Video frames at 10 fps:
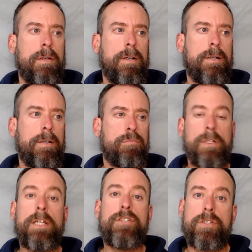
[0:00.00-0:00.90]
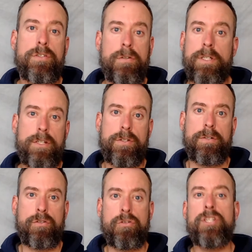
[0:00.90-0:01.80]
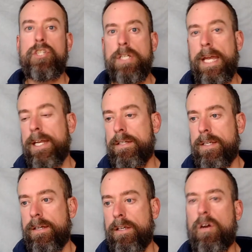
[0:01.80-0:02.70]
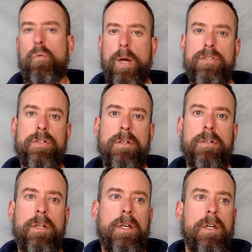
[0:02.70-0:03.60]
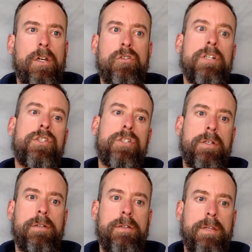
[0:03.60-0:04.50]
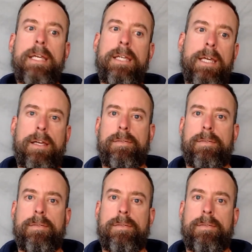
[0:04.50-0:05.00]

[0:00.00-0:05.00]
uh, religious traditions, Christianity, you know, Western Christian thinking